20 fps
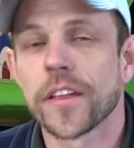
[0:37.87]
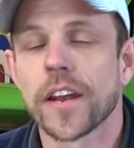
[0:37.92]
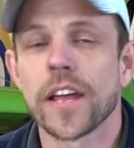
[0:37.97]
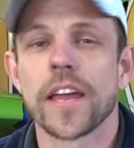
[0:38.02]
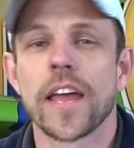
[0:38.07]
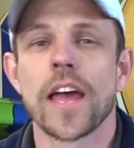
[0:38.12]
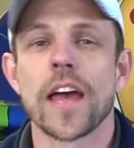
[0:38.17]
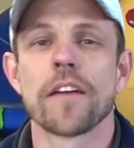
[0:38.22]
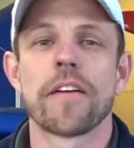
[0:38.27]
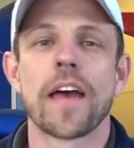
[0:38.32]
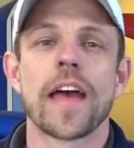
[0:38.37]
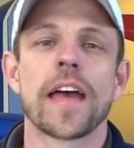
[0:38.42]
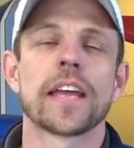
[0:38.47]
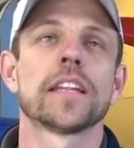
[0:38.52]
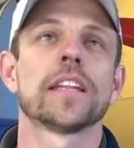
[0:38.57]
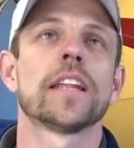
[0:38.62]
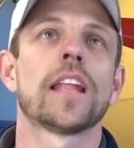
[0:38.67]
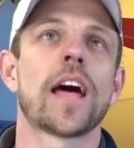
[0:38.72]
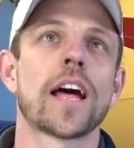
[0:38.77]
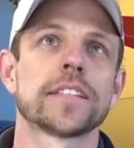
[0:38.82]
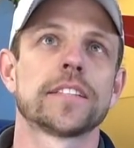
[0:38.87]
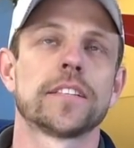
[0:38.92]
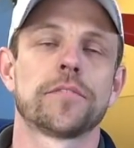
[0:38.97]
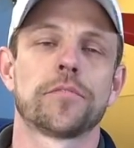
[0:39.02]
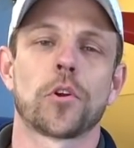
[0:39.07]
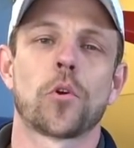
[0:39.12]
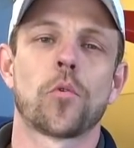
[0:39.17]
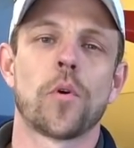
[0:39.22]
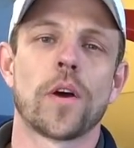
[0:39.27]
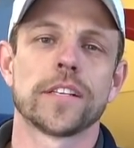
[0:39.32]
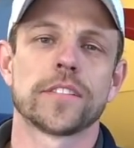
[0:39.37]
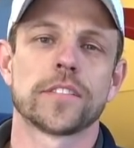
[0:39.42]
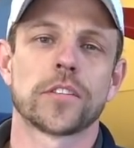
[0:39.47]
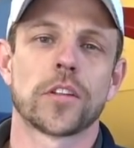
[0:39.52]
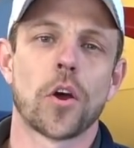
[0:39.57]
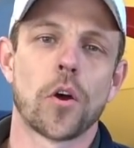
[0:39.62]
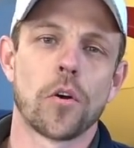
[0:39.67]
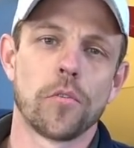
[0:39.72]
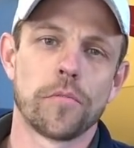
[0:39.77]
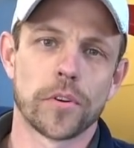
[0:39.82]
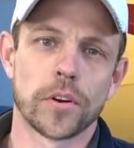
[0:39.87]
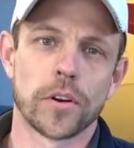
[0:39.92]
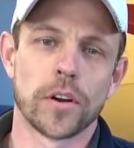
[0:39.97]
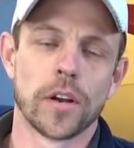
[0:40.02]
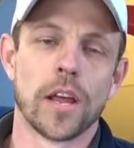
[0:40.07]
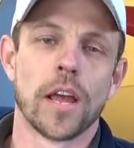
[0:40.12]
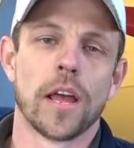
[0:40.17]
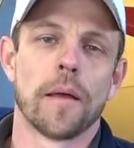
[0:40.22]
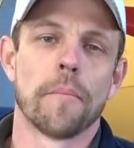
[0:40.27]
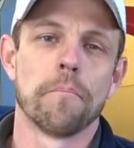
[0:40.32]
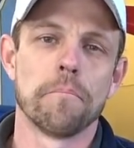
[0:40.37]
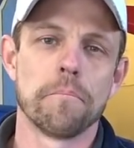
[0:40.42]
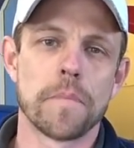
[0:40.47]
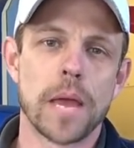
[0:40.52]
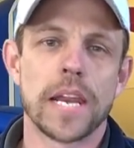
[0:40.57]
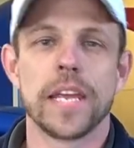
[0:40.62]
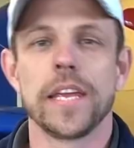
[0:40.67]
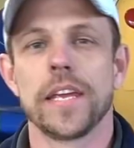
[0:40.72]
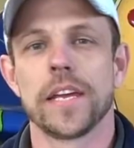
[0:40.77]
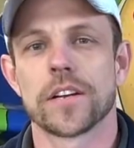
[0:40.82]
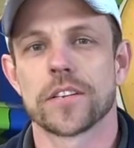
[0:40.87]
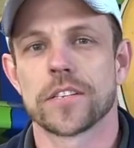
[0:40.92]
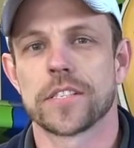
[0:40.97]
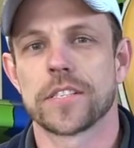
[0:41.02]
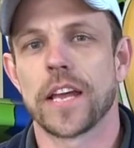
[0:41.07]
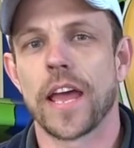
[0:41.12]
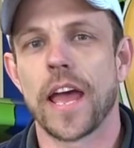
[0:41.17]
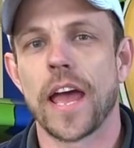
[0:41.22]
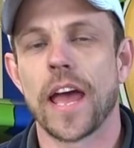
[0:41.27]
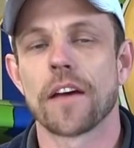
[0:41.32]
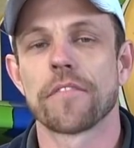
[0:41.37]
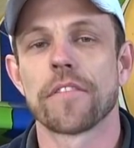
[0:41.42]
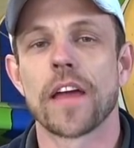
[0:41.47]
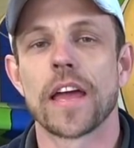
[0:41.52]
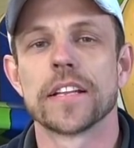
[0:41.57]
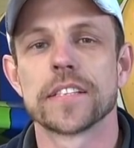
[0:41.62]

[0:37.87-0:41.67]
that I have had lots of requests over many years to have,